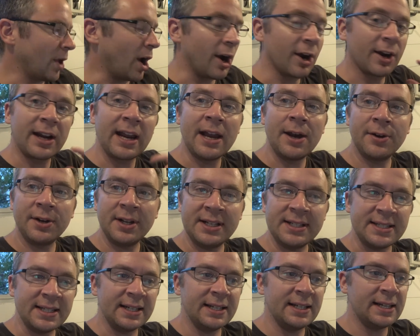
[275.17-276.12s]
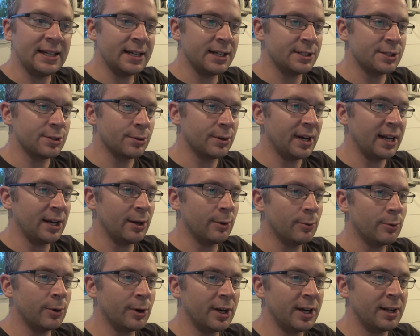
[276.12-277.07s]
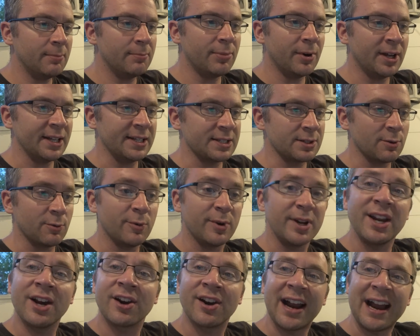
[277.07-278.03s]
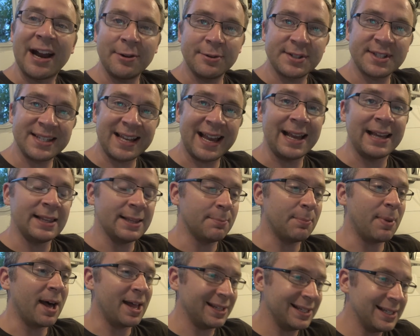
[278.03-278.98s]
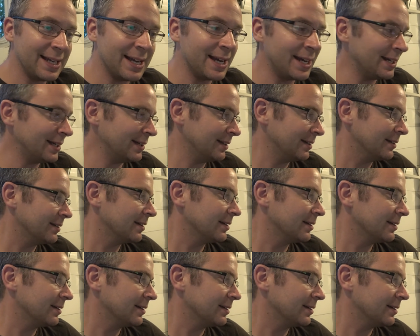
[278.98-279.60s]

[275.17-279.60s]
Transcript: Our county did get a tornado warning, but we are outside the polygon,